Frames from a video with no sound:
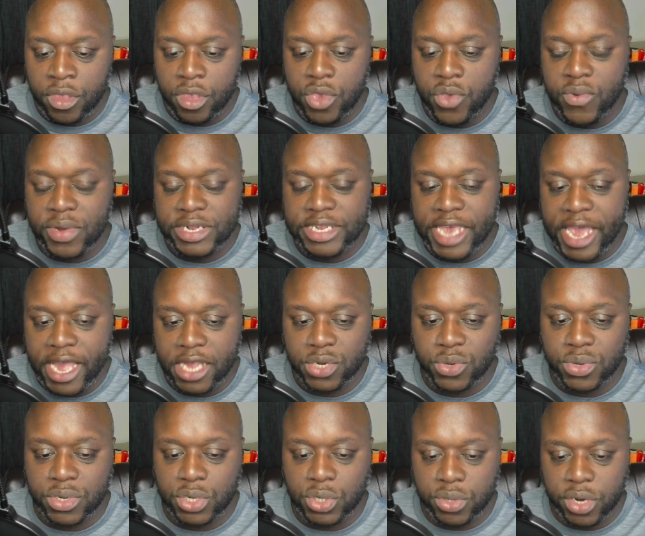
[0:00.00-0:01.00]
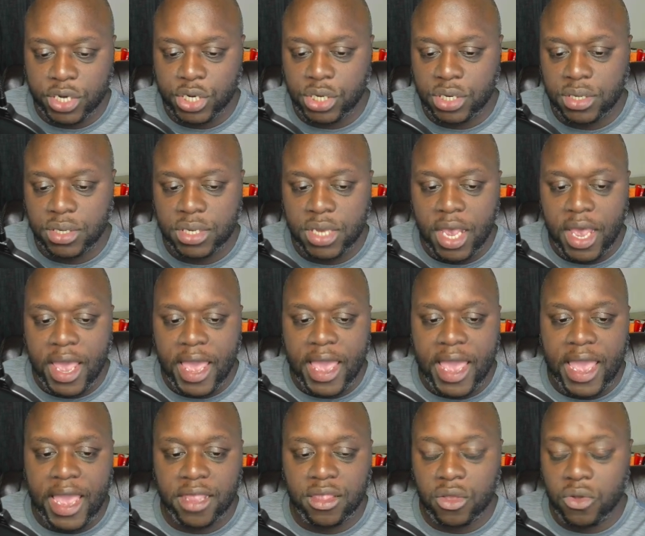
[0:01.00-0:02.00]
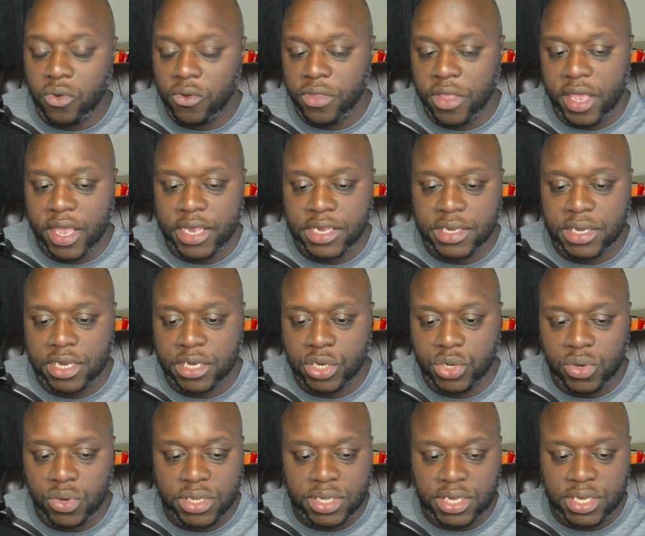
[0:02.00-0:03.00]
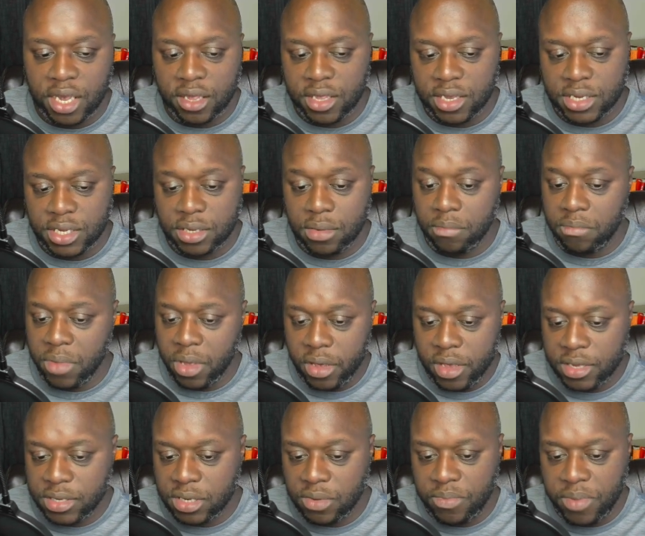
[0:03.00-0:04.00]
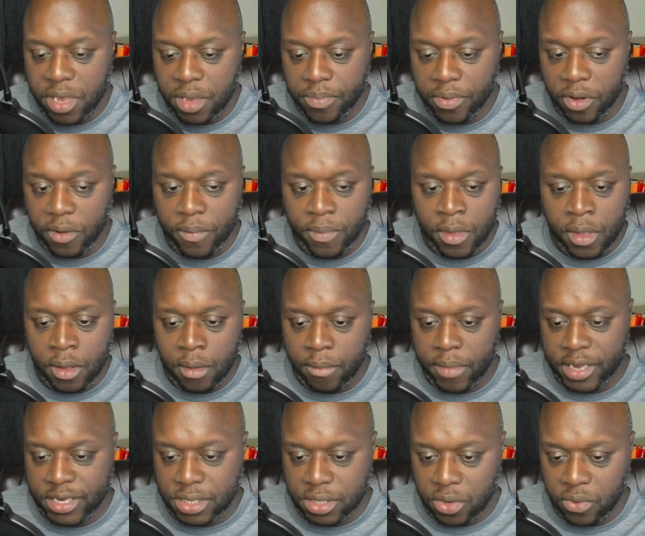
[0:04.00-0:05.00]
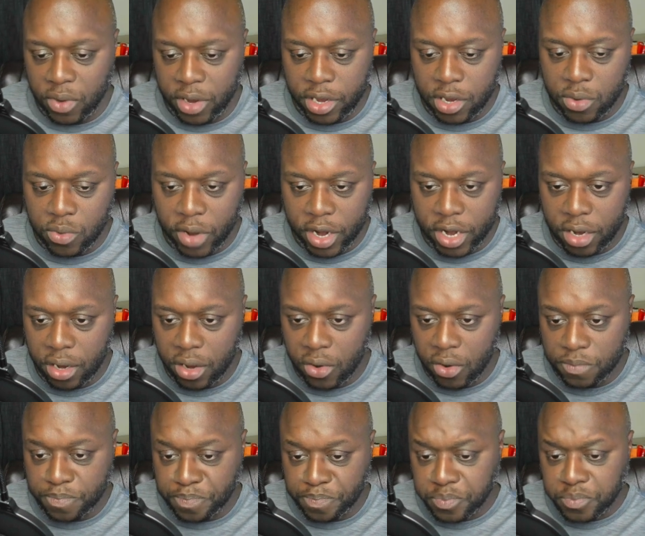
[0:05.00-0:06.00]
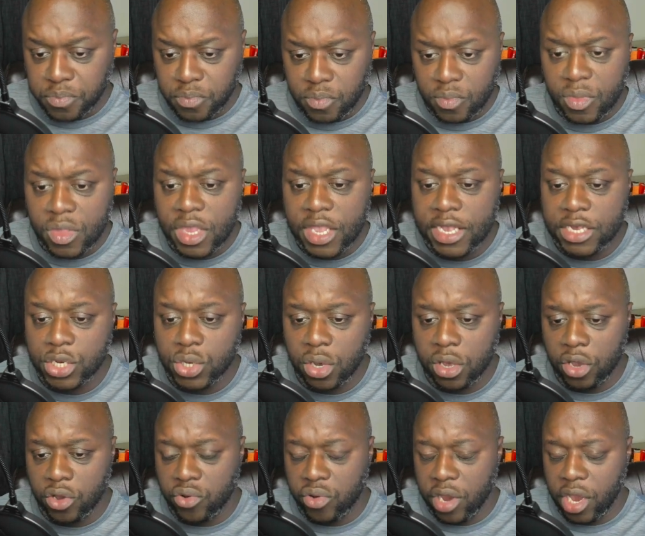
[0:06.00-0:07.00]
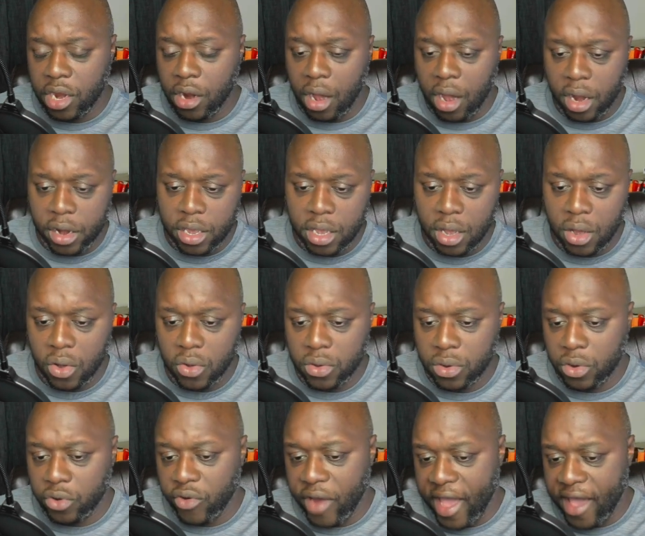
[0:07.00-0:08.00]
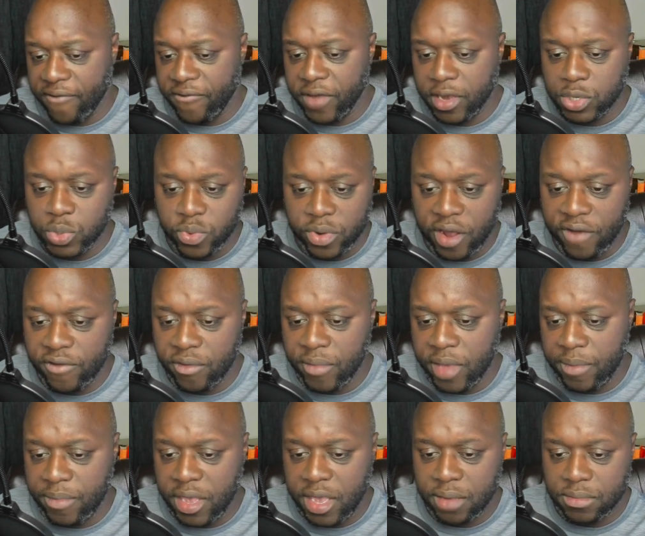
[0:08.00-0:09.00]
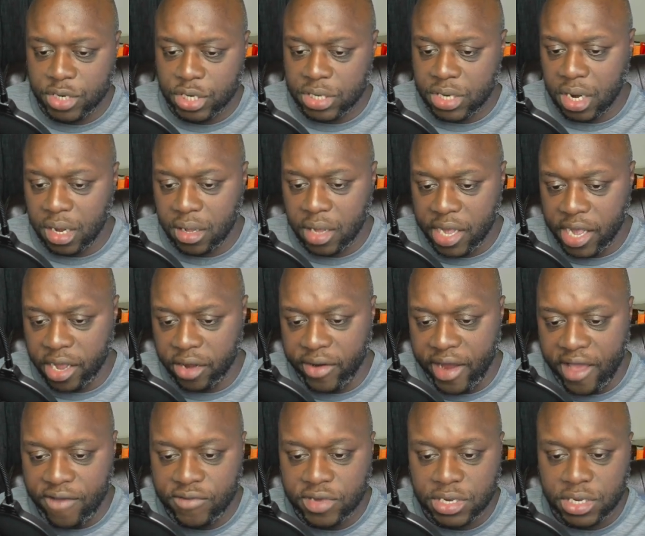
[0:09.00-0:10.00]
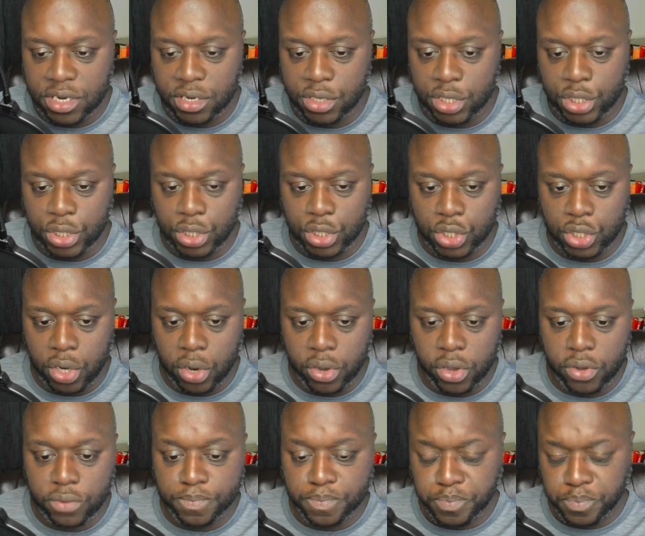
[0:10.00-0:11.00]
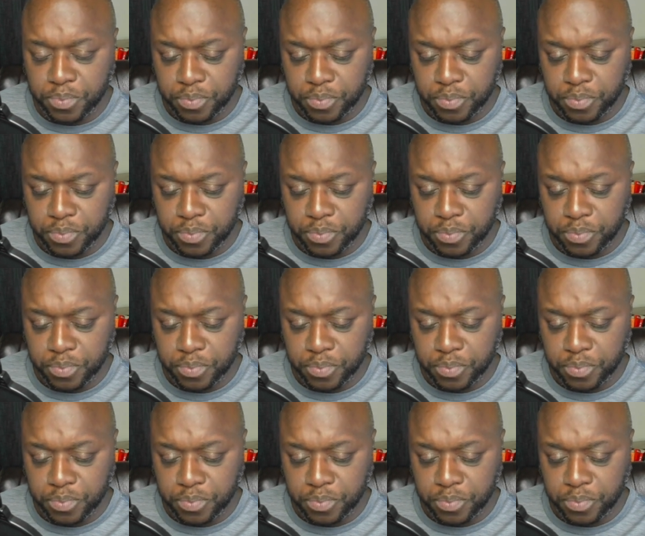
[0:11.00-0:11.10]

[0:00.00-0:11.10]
You attach restrictions. And the cool thing is you can sell this to millions of people. Basically what you'd want to do is you can create audio, graphics, whatever it may be. I'm just going to click on graphics here just to show you.